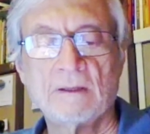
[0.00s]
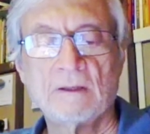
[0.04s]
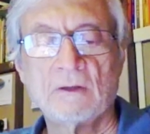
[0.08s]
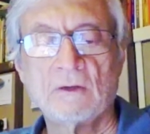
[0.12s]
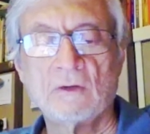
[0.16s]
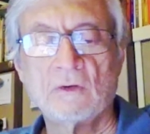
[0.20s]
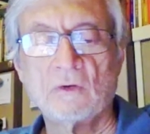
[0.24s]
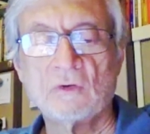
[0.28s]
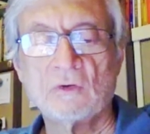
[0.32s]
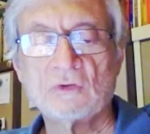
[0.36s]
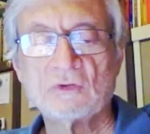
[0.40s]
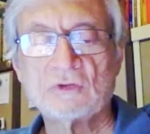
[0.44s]

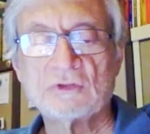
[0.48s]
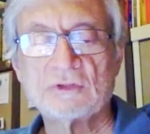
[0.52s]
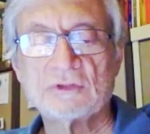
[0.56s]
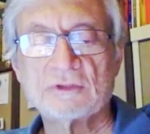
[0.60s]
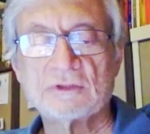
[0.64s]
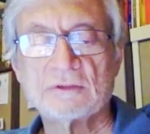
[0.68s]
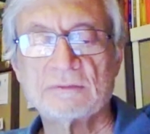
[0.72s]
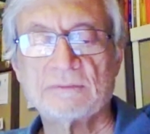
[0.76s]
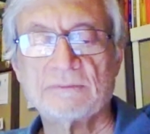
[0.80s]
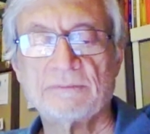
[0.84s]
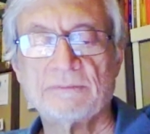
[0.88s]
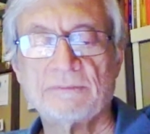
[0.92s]
hos
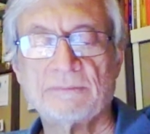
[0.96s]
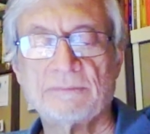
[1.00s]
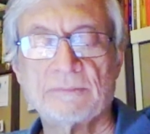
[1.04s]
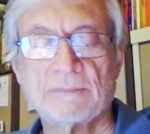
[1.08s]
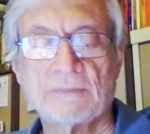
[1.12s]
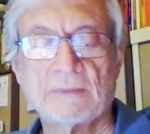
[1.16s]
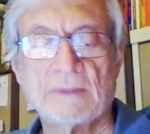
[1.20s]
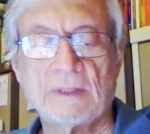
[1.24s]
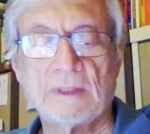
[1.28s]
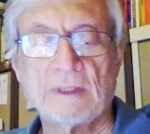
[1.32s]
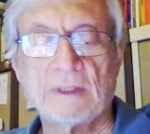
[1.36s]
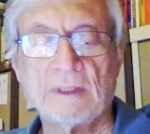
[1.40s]

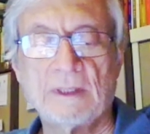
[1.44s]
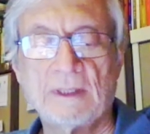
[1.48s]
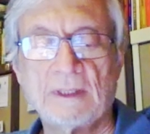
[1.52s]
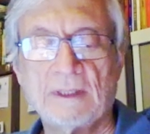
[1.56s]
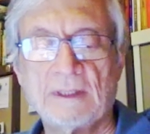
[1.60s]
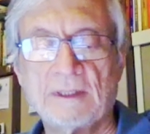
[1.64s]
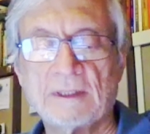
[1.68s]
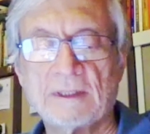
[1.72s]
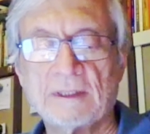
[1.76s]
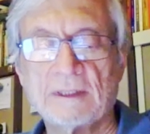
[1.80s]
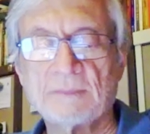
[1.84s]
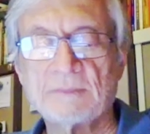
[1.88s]

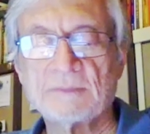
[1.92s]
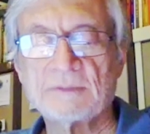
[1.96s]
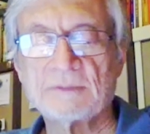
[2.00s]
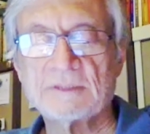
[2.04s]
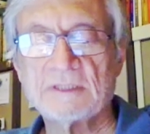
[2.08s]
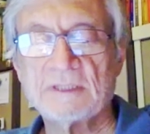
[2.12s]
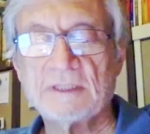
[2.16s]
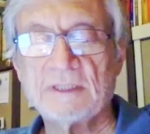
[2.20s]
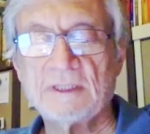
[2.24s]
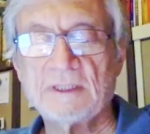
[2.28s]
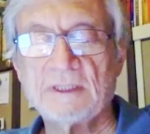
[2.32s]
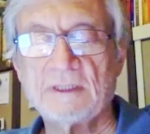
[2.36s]

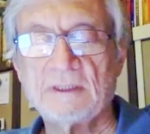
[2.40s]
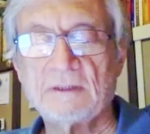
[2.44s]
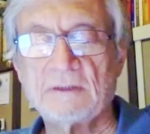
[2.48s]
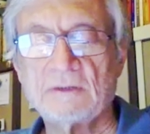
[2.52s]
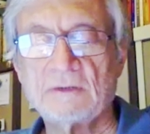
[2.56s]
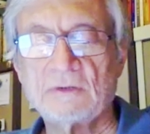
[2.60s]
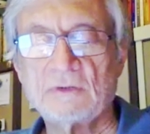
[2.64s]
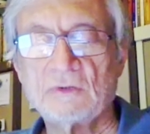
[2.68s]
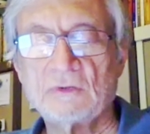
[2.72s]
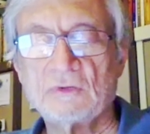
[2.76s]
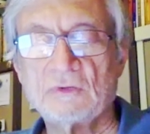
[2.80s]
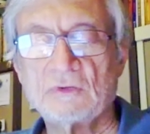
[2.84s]
egrapse
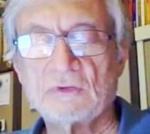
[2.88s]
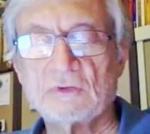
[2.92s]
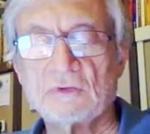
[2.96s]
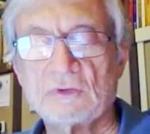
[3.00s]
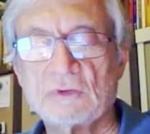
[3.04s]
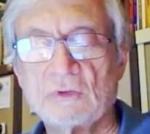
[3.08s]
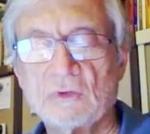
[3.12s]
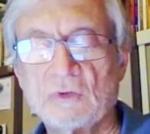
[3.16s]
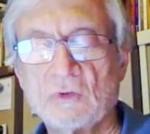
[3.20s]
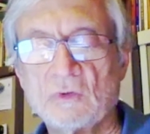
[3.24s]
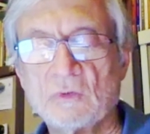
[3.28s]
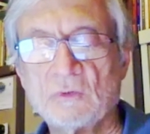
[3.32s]
tus
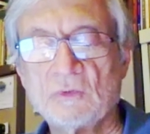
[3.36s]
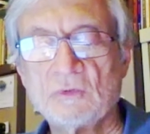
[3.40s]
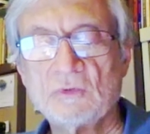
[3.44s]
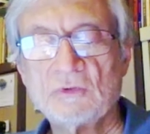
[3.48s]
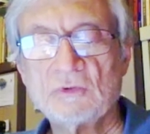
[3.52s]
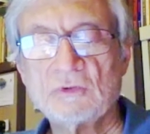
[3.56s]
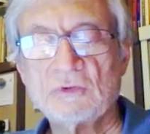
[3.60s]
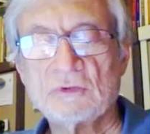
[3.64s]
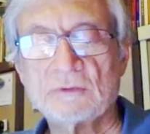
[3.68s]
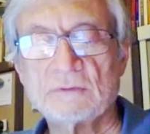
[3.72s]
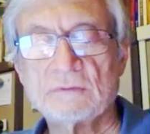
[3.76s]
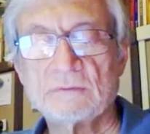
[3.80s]

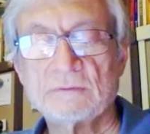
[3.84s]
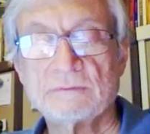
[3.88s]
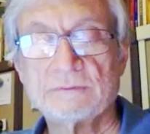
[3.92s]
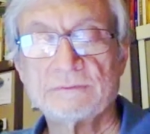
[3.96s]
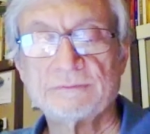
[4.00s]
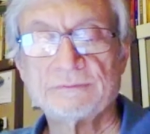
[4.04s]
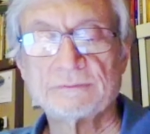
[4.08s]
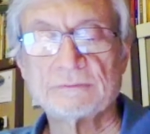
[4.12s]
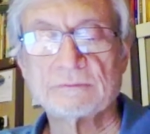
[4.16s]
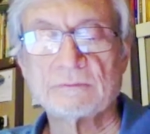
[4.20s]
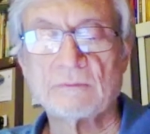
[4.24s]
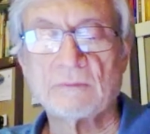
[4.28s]
nomus.
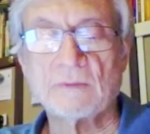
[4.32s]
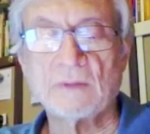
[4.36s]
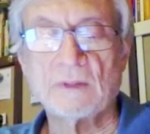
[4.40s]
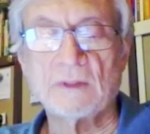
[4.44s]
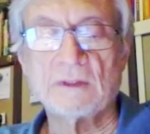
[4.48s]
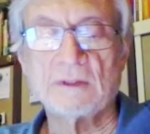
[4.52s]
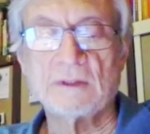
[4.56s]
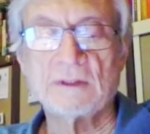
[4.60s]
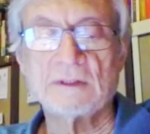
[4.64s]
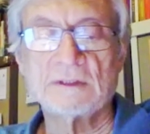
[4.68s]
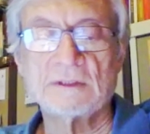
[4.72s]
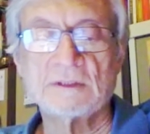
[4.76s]
Now
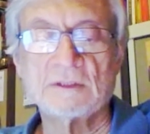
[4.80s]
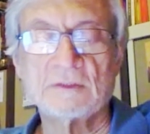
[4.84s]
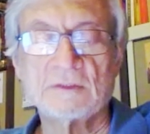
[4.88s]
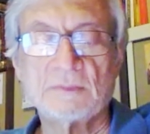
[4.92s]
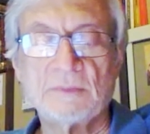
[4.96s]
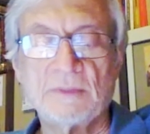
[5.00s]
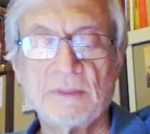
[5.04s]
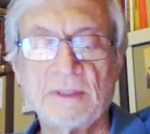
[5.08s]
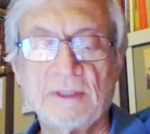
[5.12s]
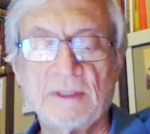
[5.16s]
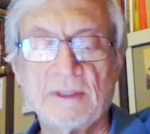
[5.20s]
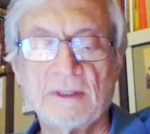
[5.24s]
there's a
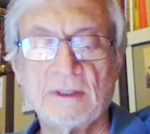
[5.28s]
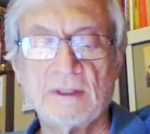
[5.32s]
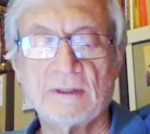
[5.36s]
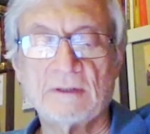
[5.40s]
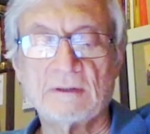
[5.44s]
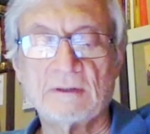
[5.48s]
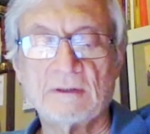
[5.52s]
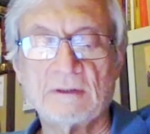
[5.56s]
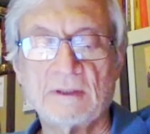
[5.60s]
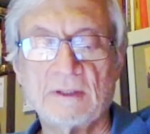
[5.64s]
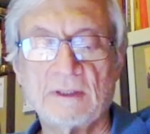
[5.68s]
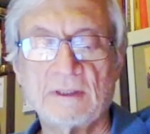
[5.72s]
spelling error
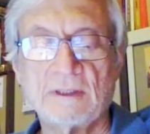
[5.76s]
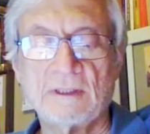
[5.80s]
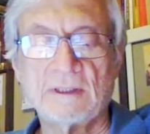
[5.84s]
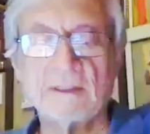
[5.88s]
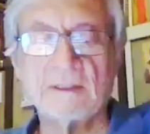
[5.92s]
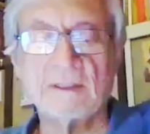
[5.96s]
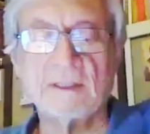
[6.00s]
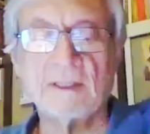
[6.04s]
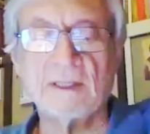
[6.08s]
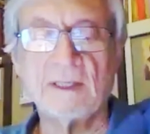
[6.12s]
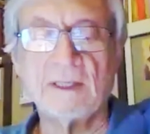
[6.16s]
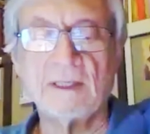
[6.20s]
there, that
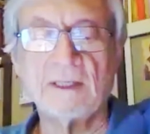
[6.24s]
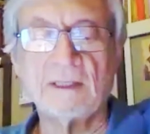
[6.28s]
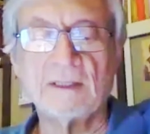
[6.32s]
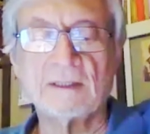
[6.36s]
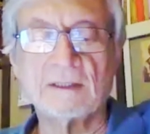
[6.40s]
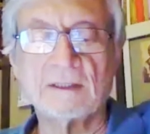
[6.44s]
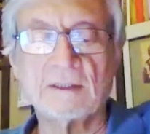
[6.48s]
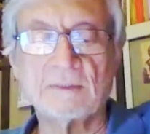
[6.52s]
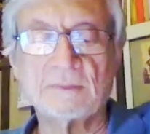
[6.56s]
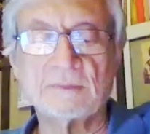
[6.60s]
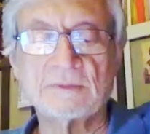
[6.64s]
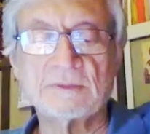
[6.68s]

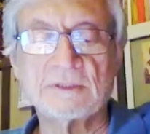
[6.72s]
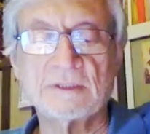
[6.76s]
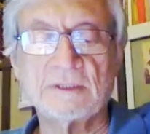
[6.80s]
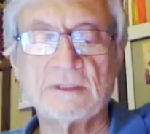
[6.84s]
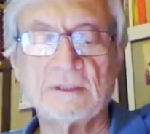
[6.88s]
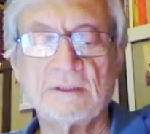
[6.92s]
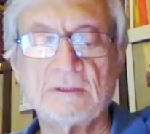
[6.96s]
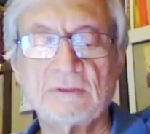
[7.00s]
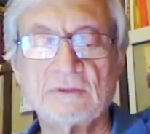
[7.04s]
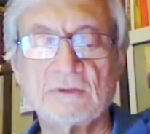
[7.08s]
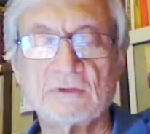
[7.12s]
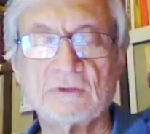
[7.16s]

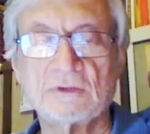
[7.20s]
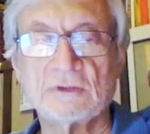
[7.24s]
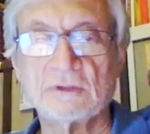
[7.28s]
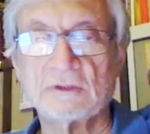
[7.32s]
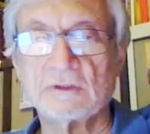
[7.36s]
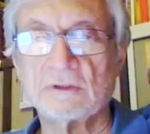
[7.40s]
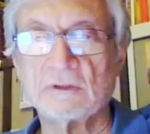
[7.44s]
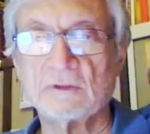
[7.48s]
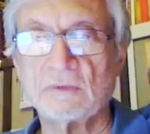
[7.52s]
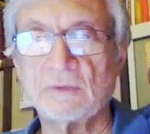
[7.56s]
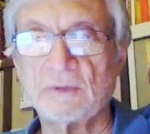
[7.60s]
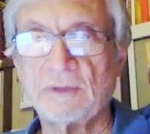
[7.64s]
egrapse should
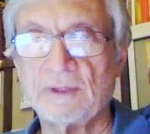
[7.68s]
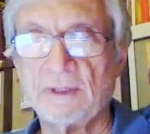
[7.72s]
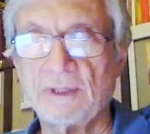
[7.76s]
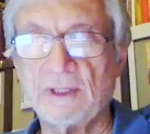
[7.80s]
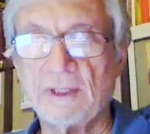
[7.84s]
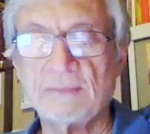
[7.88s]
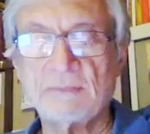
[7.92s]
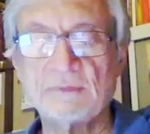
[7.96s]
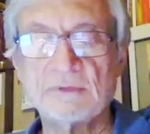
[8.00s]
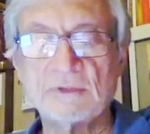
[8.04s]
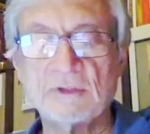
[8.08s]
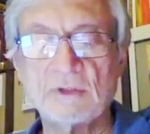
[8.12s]
start with an
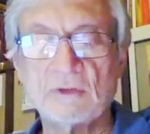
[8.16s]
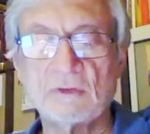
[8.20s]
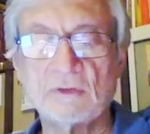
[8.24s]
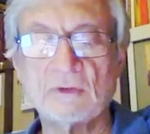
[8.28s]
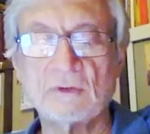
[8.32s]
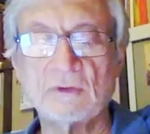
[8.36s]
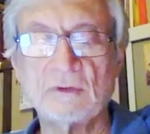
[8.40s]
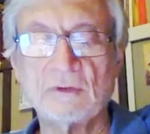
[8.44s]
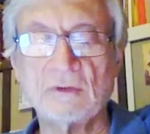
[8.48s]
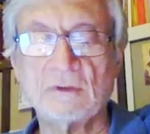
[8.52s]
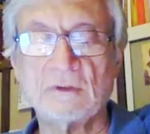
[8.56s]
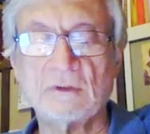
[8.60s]

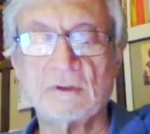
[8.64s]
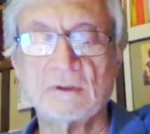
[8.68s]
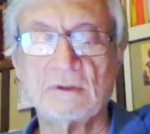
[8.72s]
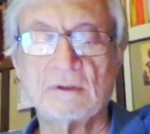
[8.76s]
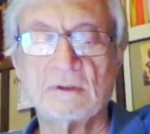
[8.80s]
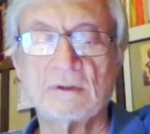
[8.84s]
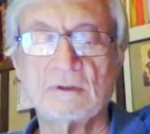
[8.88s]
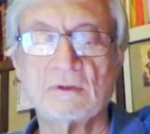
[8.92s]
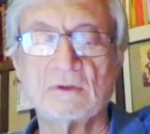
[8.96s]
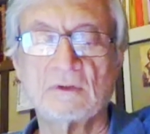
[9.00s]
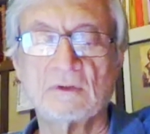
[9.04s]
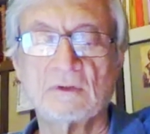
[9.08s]
epsilon,
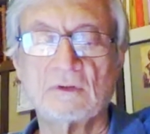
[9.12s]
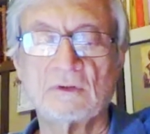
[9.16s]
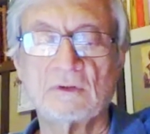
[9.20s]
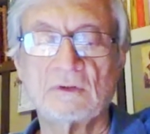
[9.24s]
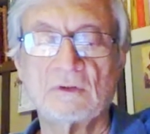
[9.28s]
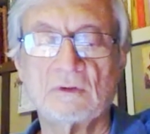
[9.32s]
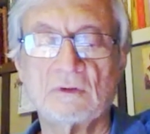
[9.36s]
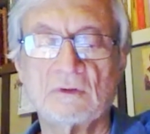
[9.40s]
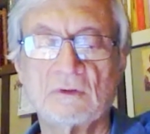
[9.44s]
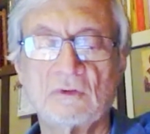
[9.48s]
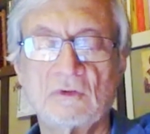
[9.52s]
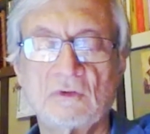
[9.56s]
not
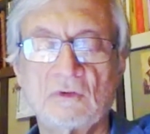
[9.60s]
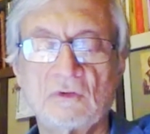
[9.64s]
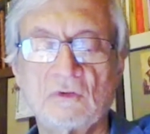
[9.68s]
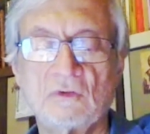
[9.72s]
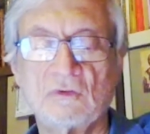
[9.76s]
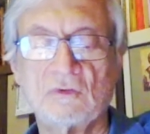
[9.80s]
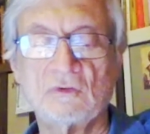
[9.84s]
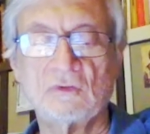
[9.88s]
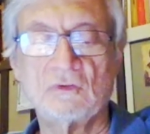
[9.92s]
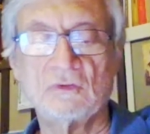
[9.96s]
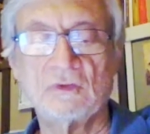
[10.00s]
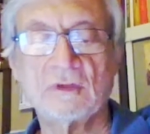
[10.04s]
two
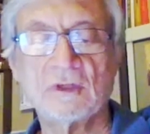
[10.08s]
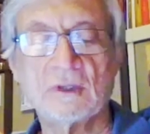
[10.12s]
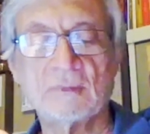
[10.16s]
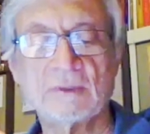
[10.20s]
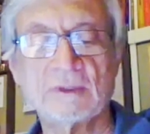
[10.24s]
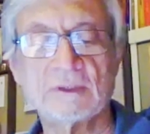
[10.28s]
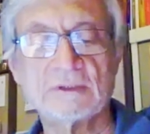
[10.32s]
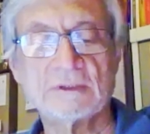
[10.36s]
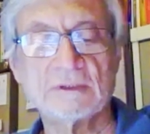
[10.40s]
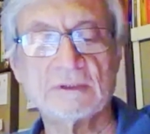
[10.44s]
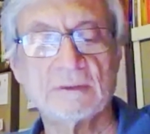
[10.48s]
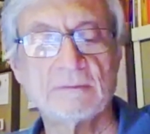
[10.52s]

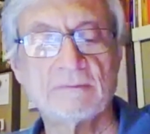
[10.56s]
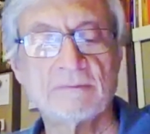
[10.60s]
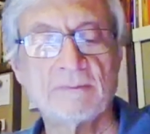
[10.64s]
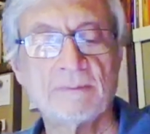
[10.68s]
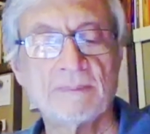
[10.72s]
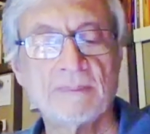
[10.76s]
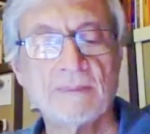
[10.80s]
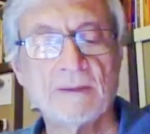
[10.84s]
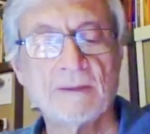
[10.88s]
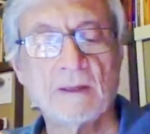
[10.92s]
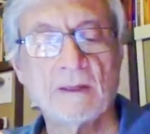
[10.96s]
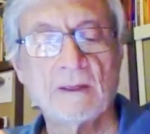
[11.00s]
gammas.
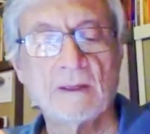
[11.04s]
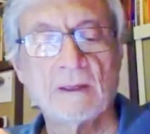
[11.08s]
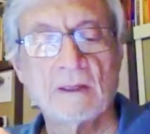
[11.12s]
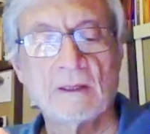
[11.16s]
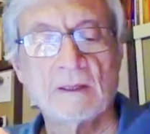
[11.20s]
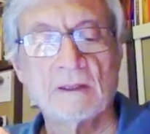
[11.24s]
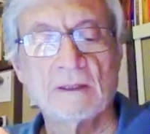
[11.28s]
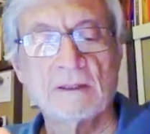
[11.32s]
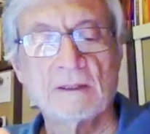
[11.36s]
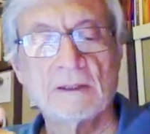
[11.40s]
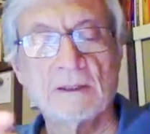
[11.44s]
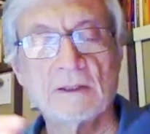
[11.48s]

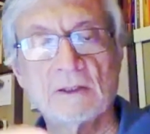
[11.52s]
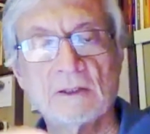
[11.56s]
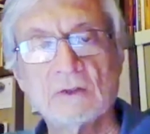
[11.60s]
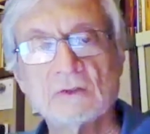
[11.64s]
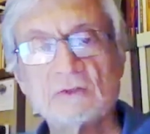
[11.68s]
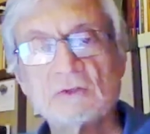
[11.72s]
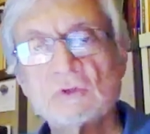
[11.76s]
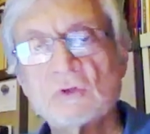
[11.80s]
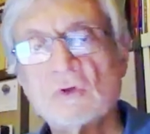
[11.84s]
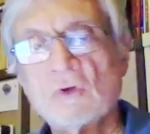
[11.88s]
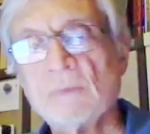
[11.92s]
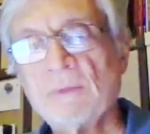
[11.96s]

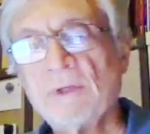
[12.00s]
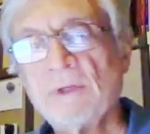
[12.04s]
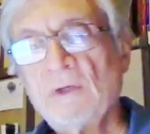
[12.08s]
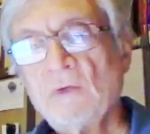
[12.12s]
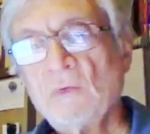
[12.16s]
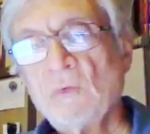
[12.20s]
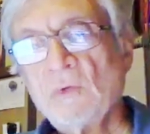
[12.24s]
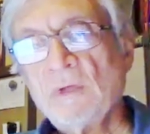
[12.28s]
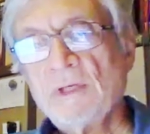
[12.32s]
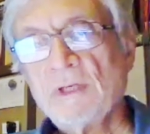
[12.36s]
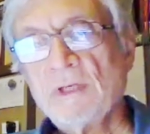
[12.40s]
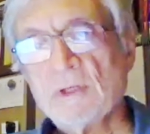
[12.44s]
Ginoskomen,
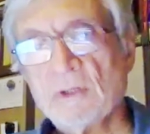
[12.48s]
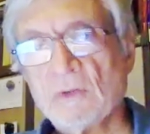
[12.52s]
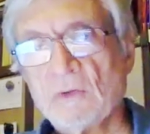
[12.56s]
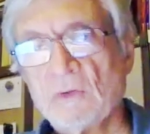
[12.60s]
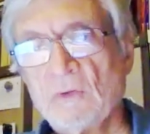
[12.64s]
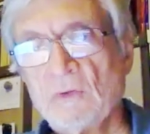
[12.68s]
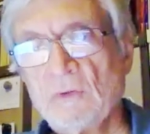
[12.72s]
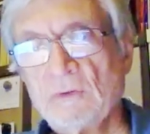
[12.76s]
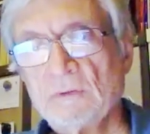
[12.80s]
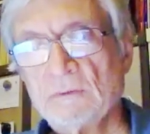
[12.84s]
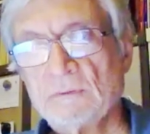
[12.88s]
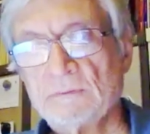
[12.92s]
we know.